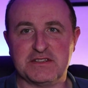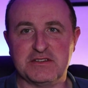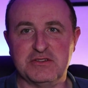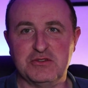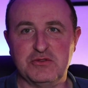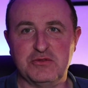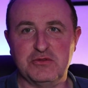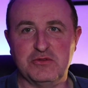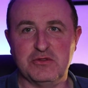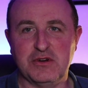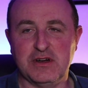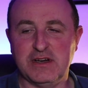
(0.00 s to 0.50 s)

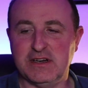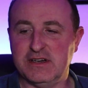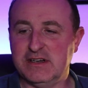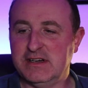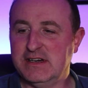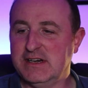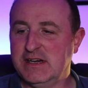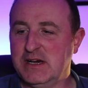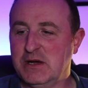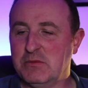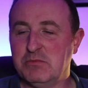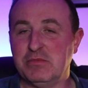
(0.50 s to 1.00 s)
to
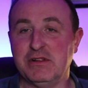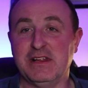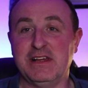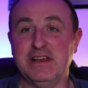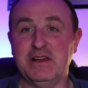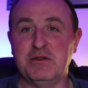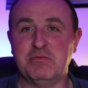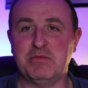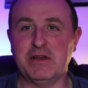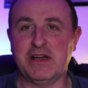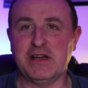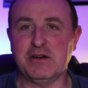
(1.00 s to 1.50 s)

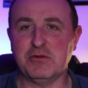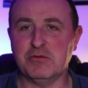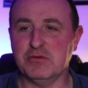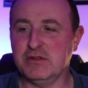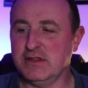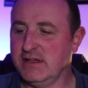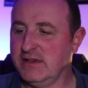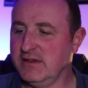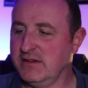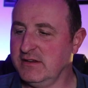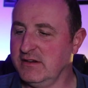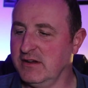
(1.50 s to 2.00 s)
play about
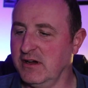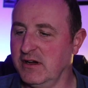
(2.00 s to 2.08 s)
with it.